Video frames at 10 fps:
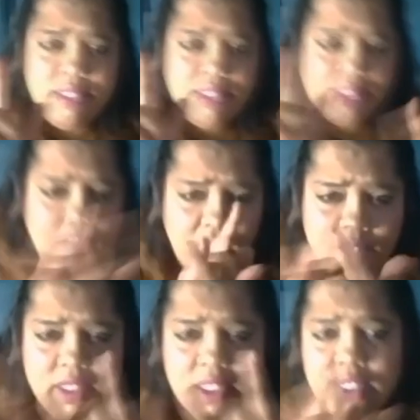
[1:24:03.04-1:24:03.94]
to simply
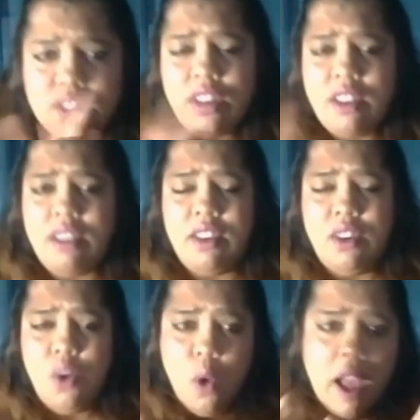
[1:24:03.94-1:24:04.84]
be
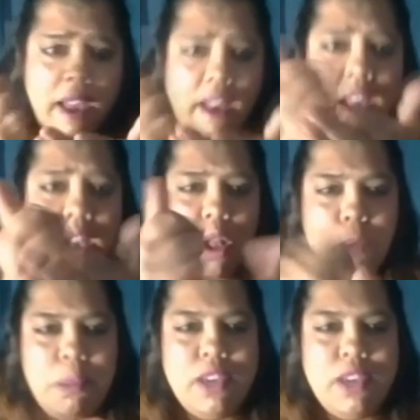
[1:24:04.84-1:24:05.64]
God,